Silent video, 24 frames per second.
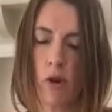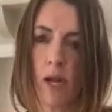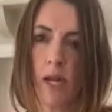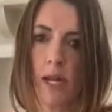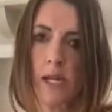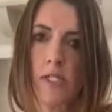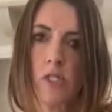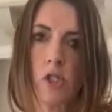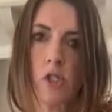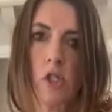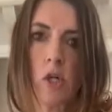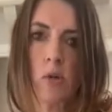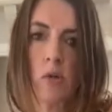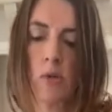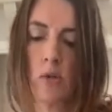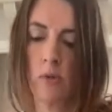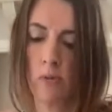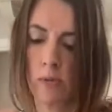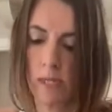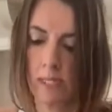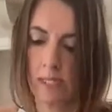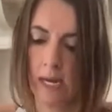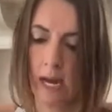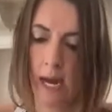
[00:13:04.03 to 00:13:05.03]
at least 2 or
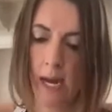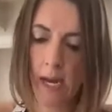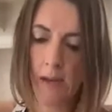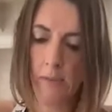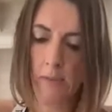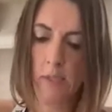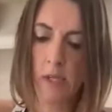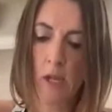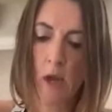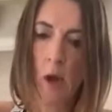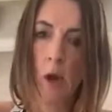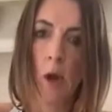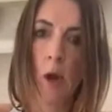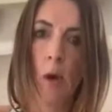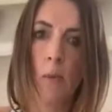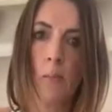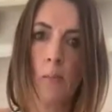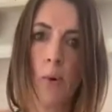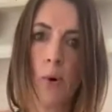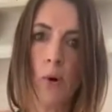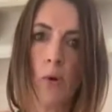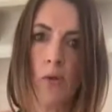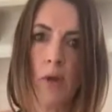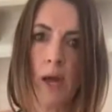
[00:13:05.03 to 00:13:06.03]
3 times,
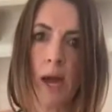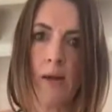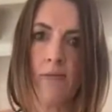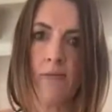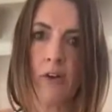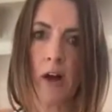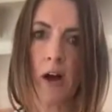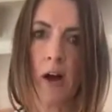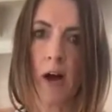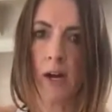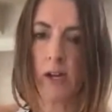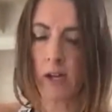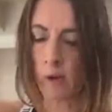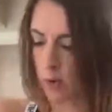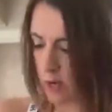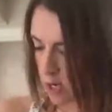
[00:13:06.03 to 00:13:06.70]
put the avocado